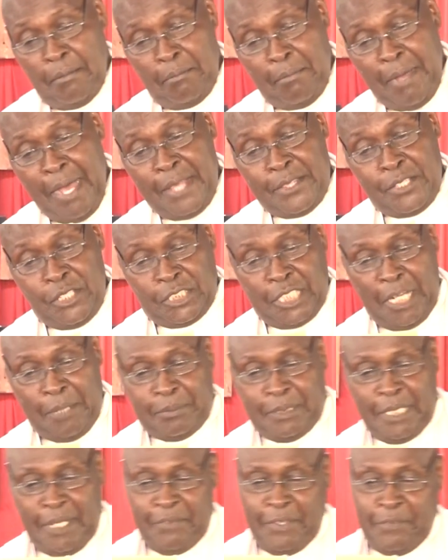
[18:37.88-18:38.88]
Matthew
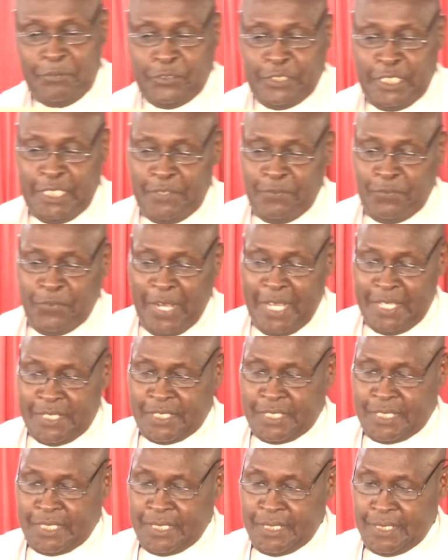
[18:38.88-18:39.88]
chapter 15,
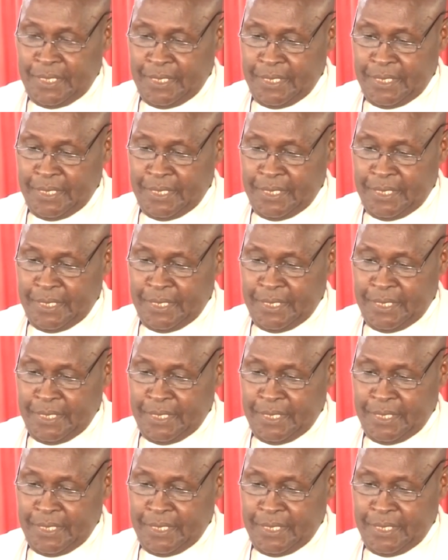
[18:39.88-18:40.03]
verse